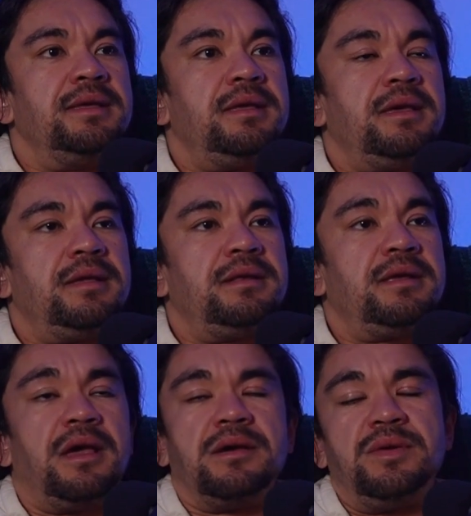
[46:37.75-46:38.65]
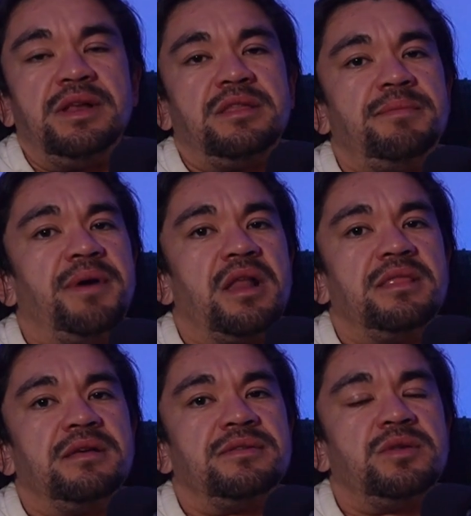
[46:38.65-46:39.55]
And yeah, we need to be part of
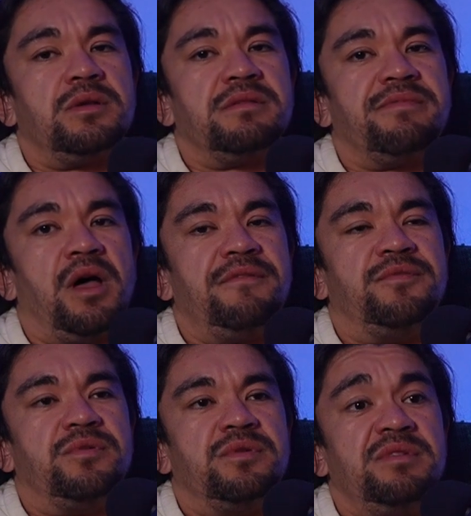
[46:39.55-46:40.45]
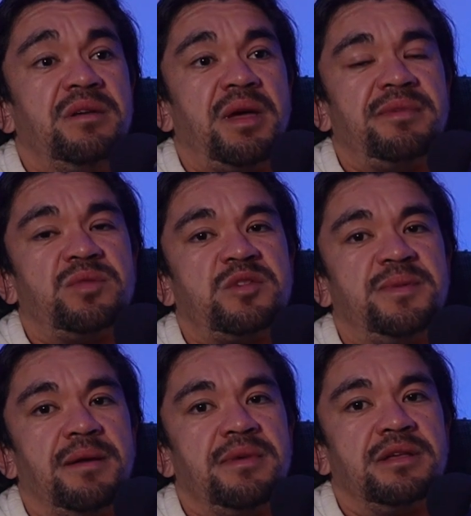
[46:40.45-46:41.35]
the circle of life, or yeah, maybe it's worth
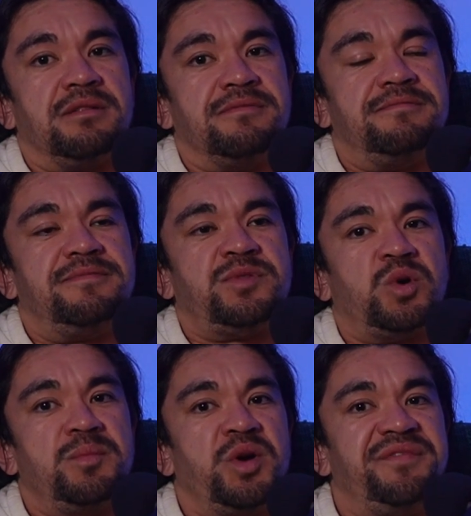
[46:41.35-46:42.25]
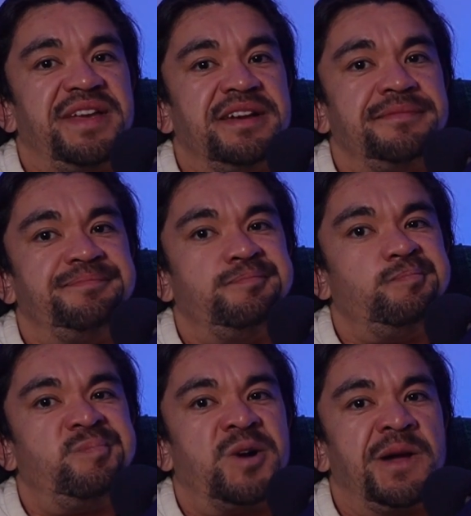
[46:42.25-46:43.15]
becoming a little soy boy vegan,
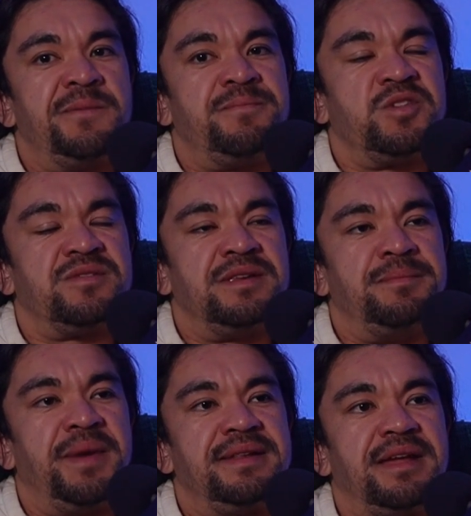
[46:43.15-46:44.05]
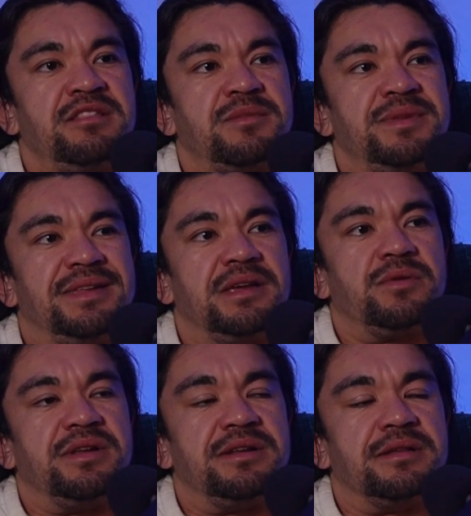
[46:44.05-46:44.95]
right? Just to maintain some
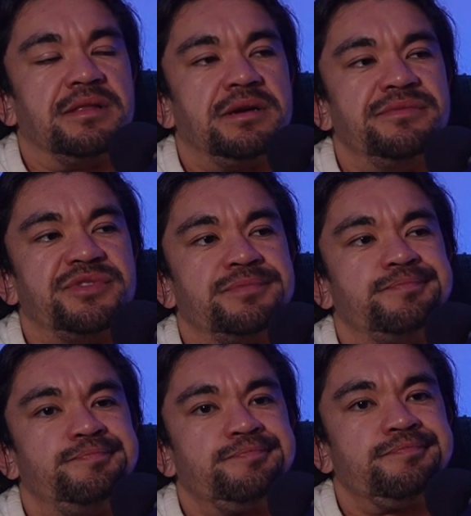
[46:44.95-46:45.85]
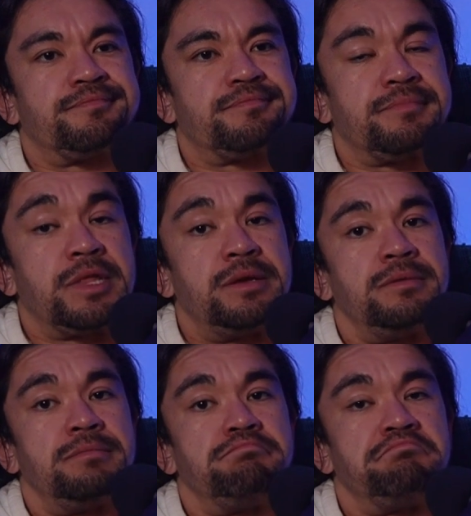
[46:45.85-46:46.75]
integrity in our lives.
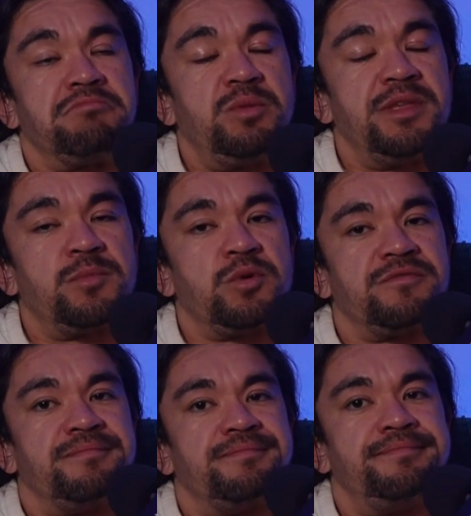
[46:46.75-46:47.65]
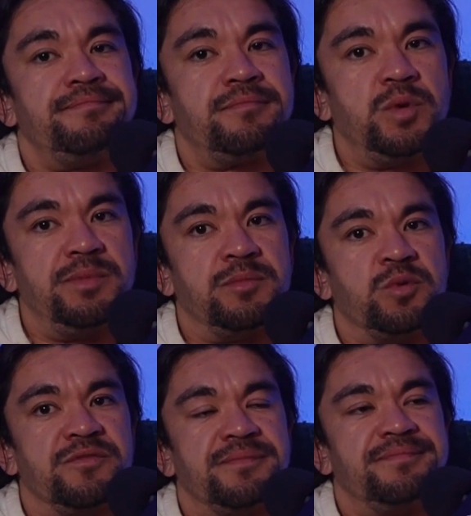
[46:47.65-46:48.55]
Could be the move. Will be the
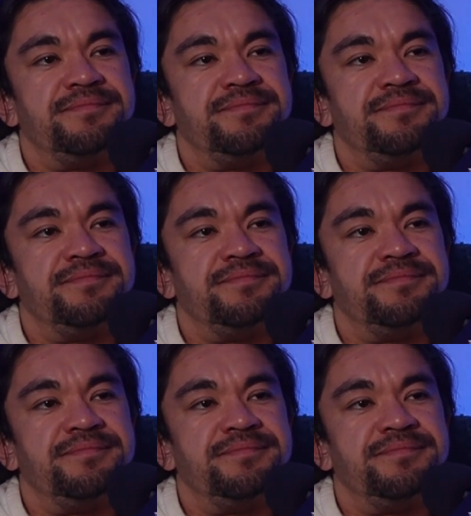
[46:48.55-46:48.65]
move.